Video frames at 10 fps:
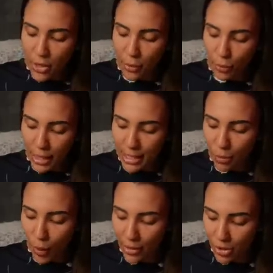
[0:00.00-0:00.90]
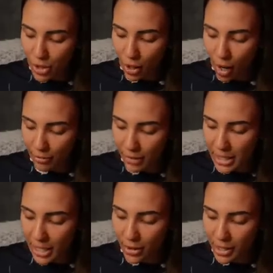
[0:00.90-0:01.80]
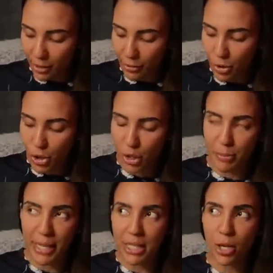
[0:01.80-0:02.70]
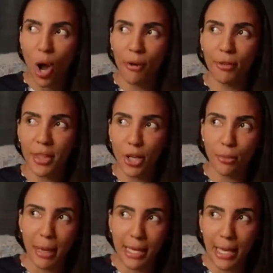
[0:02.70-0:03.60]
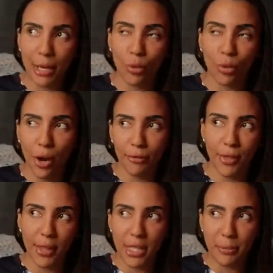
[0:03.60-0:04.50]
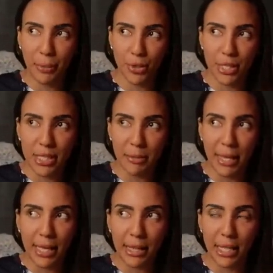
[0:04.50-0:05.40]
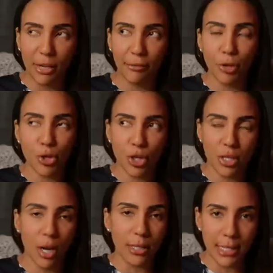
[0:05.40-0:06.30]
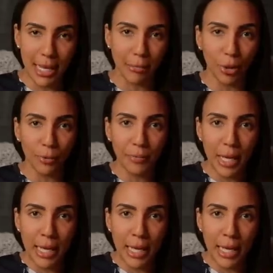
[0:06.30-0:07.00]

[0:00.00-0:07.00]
The reason why there's a conflict here in the near future is because an offer that you're making or an offer that this person's making in the near future is not stable.